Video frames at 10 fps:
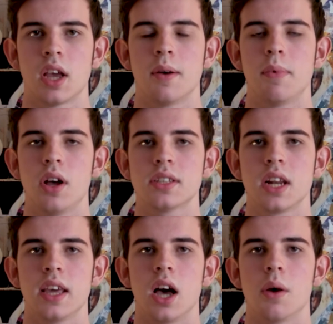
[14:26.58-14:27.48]

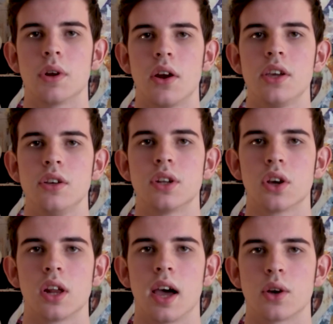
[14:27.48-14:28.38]
Personally, I would only use
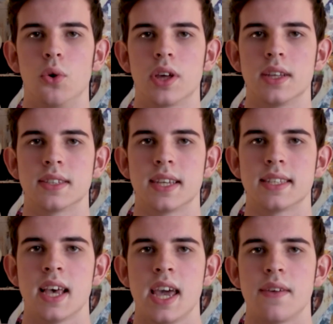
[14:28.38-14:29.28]
lookalike audiences
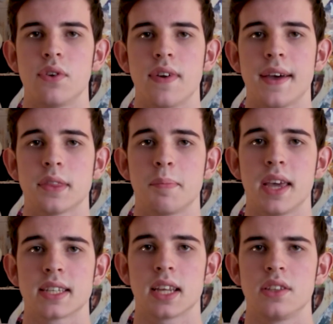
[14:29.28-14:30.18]
if you've had the
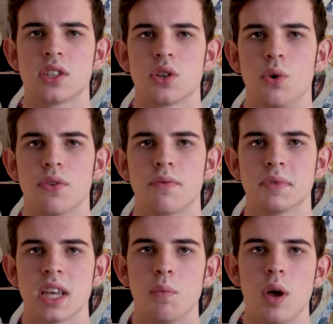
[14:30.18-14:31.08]
pixel installed from
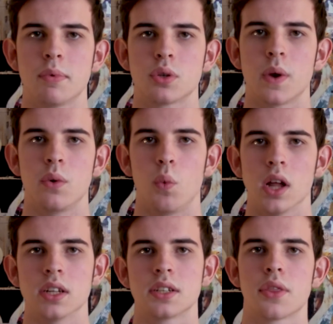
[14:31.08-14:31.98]
somewhere between
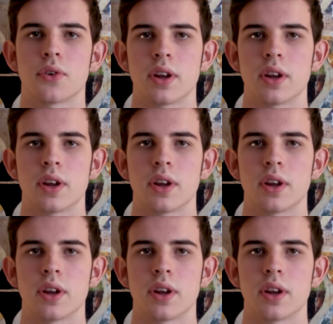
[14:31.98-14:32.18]
1 to 3